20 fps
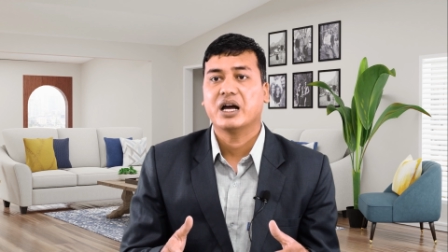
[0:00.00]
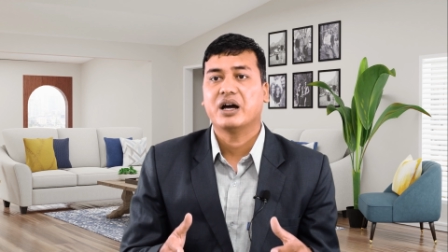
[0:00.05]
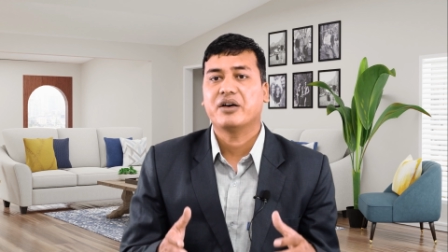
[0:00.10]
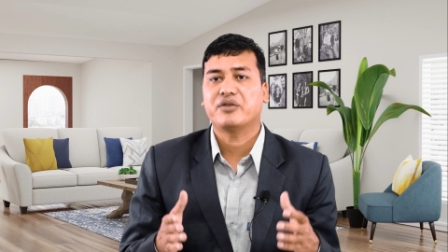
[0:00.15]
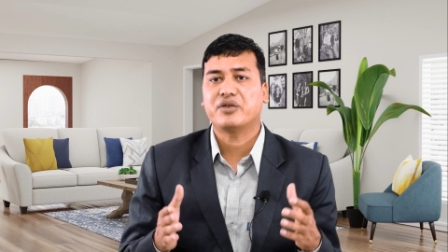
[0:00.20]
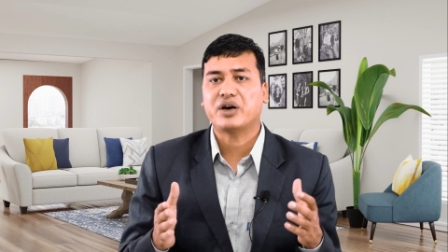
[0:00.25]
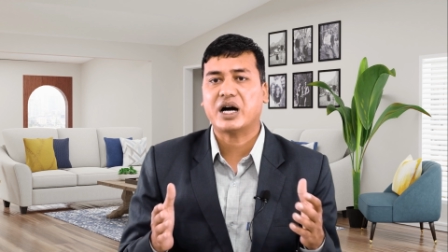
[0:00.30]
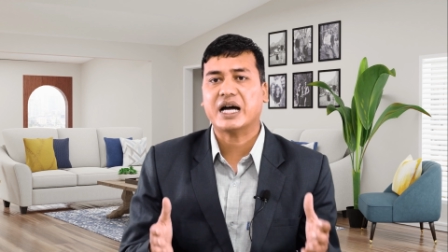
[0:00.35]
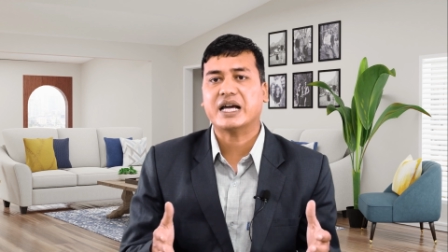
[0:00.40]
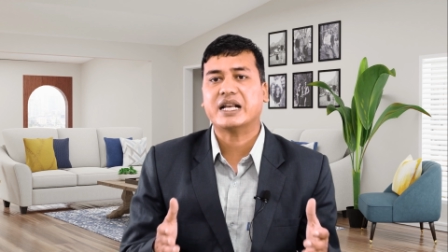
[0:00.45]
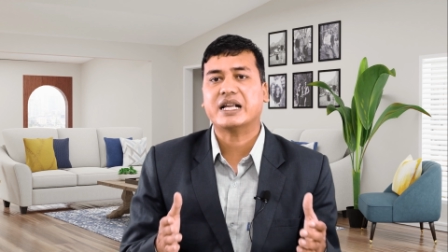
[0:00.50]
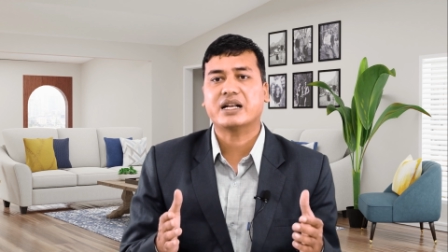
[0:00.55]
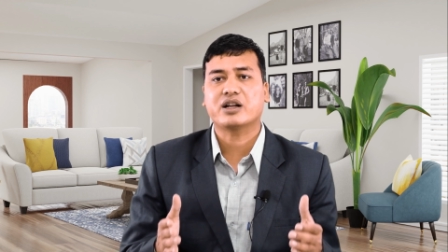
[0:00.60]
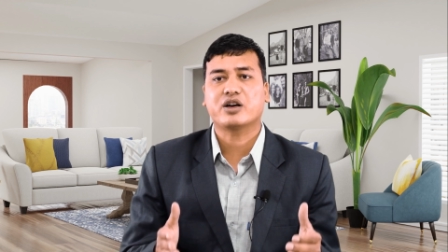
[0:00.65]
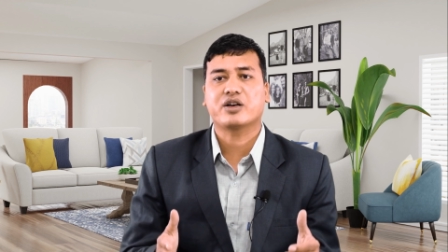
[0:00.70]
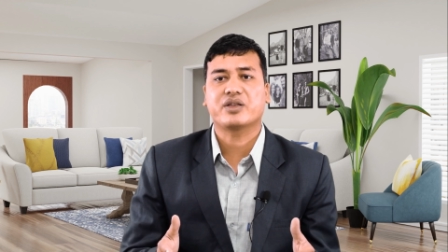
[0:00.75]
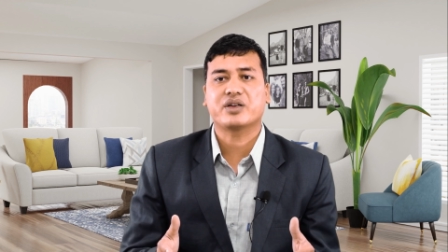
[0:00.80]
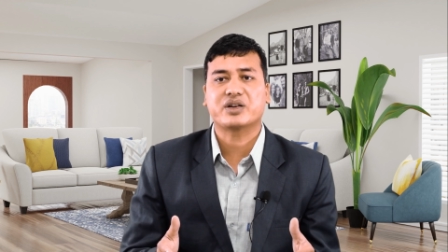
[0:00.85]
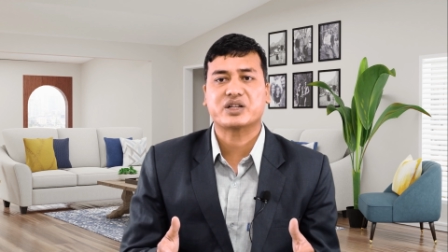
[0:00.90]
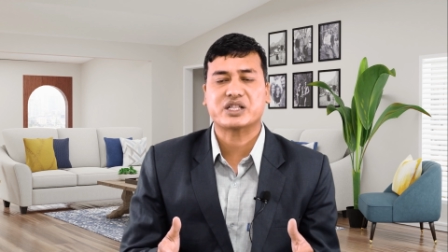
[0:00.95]
Fire and
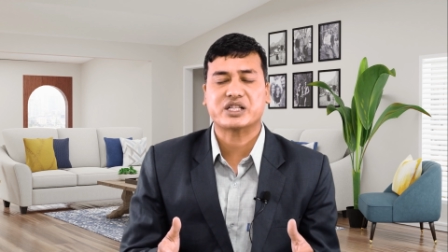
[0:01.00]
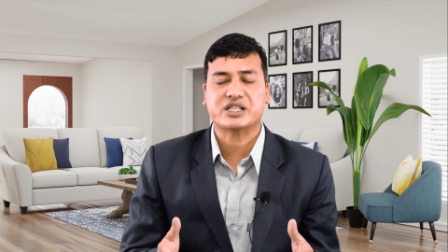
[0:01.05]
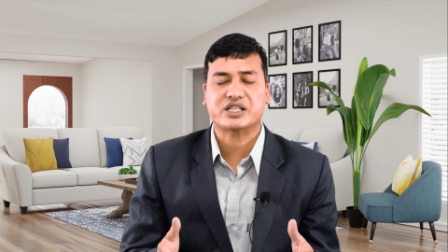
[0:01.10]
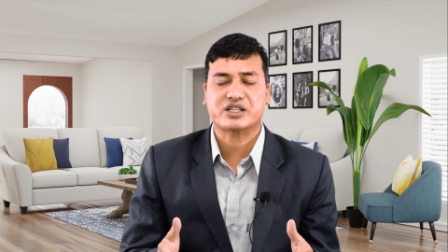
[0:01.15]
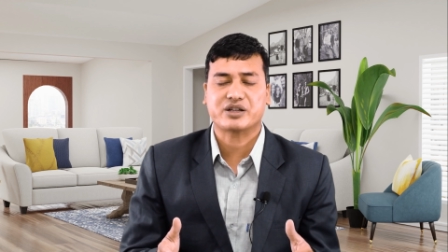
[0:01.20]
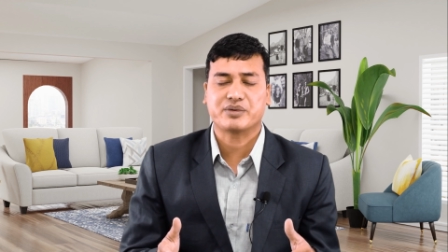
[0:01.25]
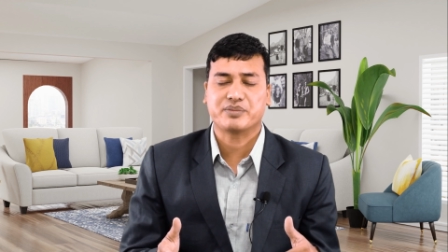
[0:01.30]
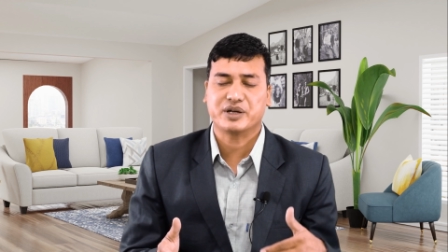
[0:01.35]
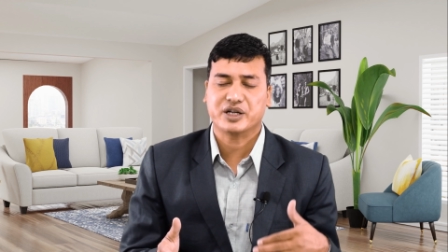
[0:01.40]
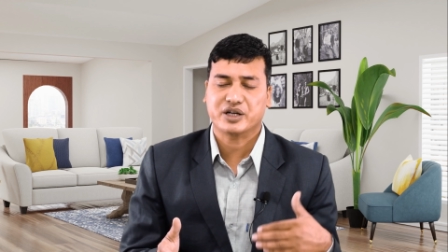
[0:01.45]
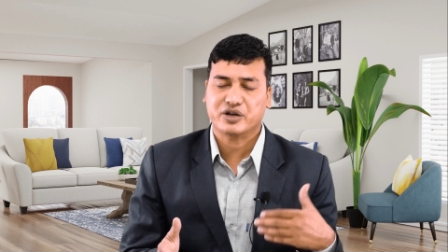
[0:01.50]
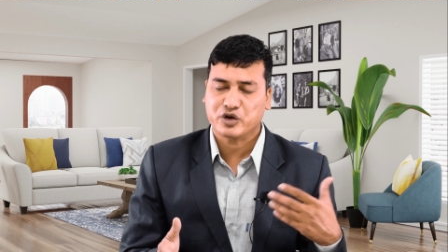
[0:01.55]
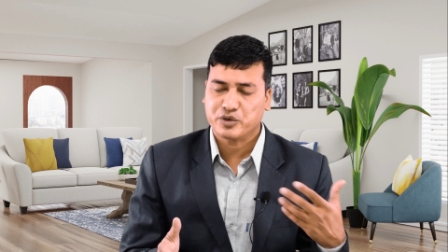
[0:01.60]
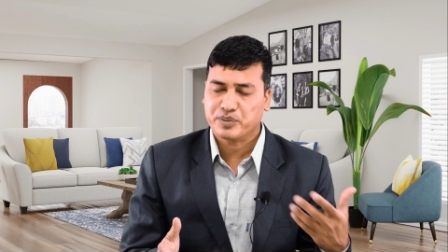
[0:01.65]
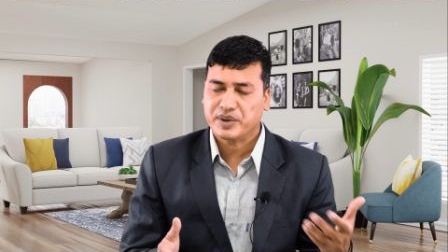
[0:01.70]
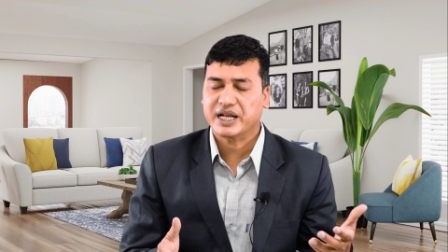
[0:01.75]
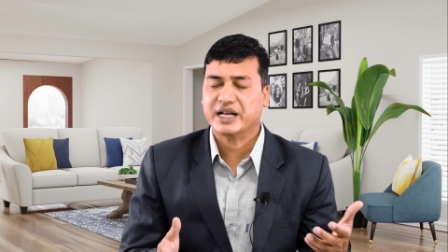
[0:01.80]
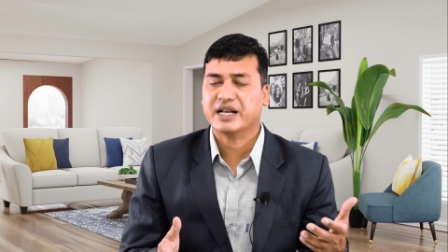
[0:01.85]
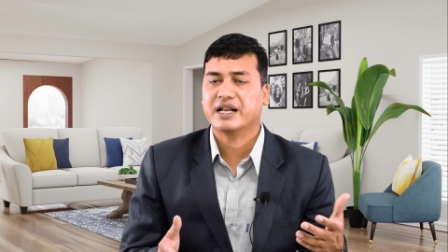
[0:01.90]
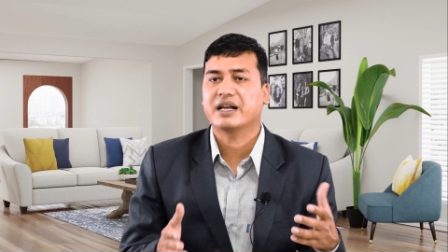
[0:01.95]
other system
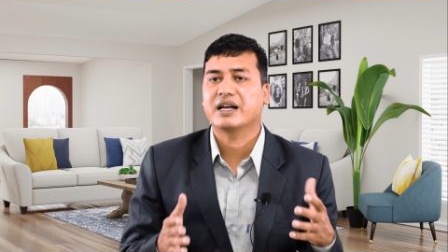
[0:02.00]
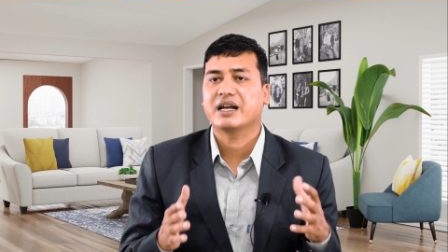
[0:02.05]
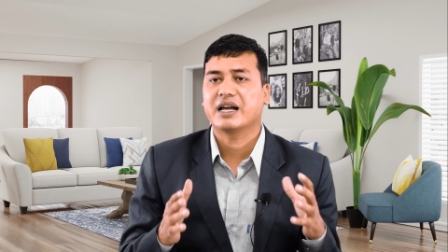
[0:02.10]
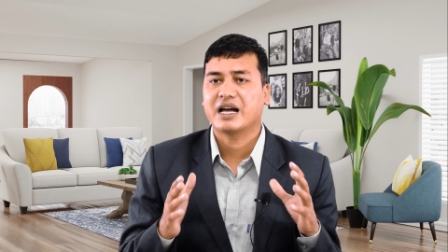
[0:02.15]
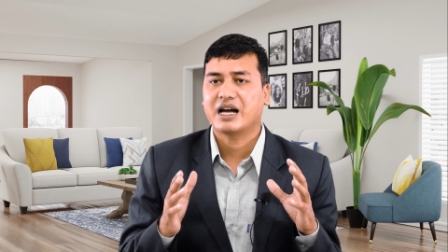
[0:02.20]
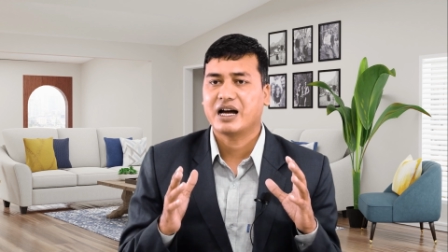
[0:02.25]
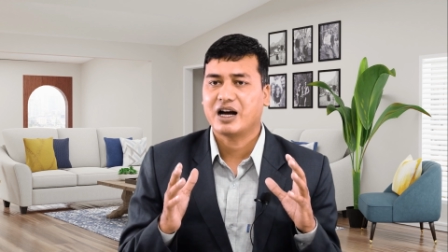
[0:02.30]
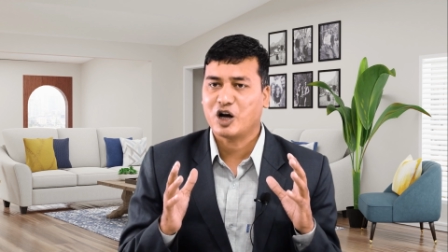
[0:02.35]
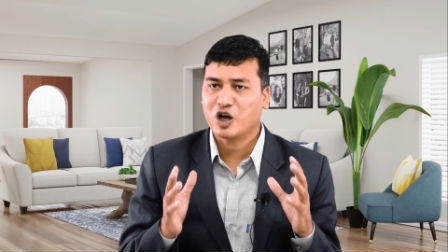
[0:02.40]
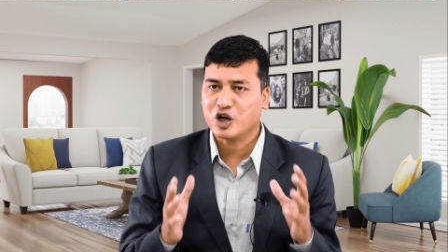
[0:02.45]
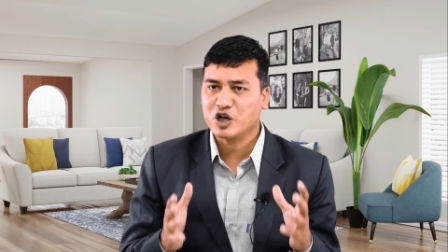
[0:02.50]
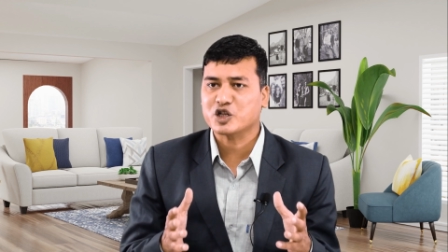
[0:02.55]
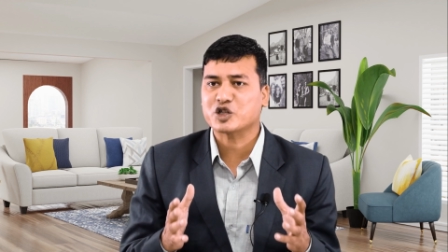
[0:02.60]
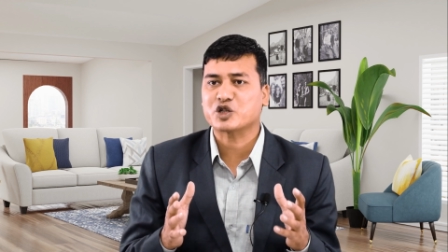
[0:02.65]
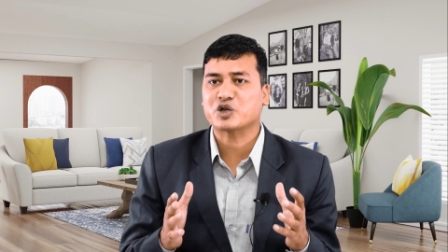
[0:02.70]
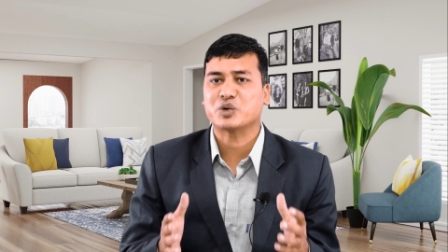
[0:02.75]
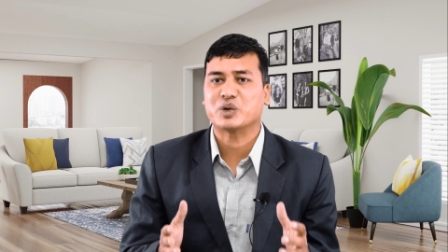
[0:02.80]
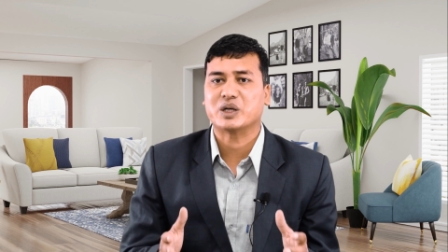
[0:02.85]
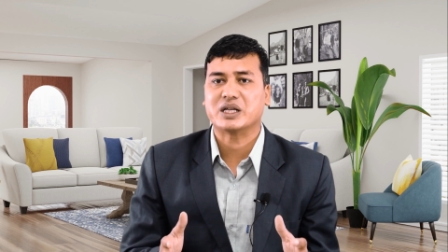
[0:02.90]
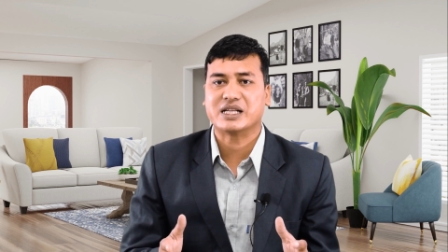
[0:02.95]
equipment
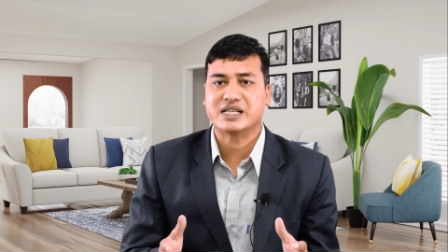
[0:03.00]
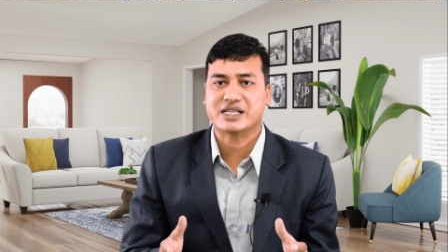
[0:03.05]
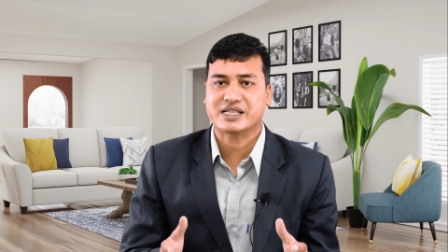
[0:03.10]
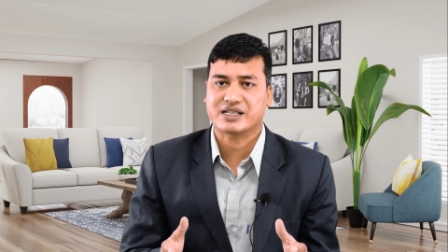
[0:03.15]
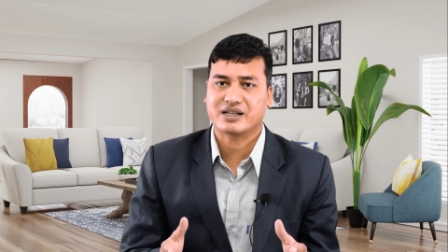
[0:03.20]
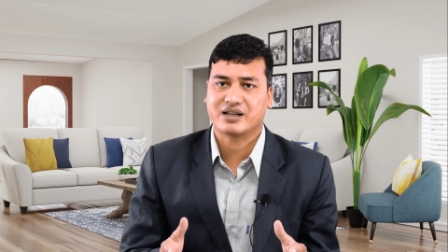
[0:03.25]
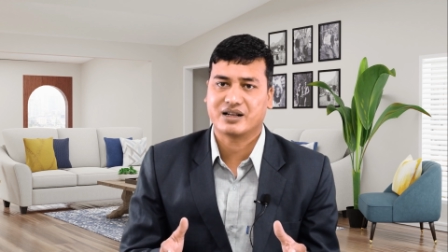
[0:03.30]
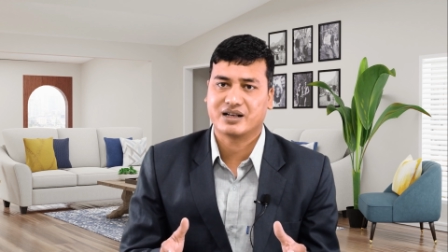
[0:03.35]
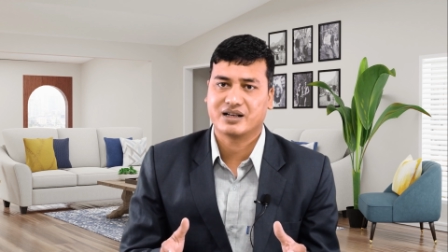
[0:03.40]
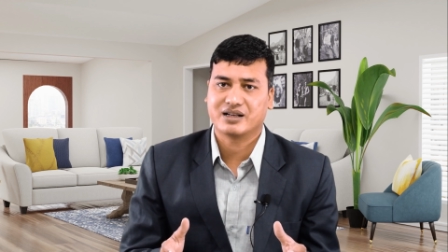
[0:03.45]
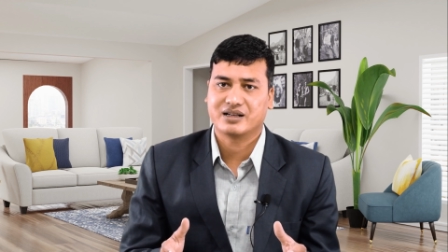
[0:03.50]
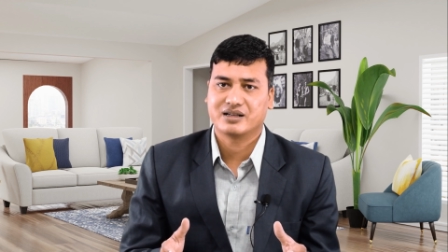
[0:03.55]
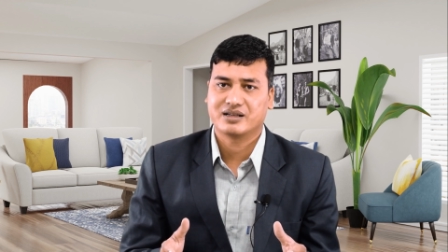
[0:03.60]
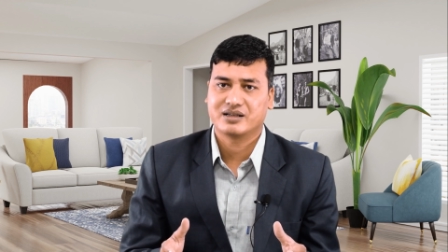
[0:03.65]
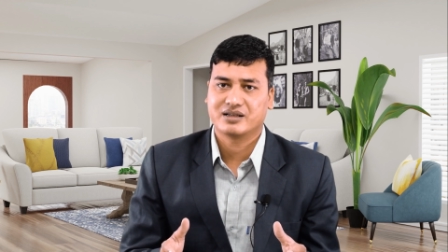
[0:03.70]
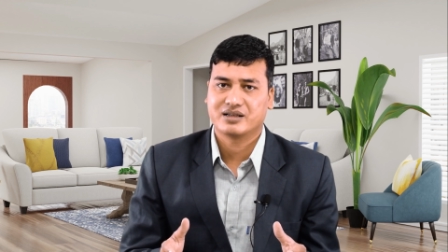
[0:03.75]
also installed.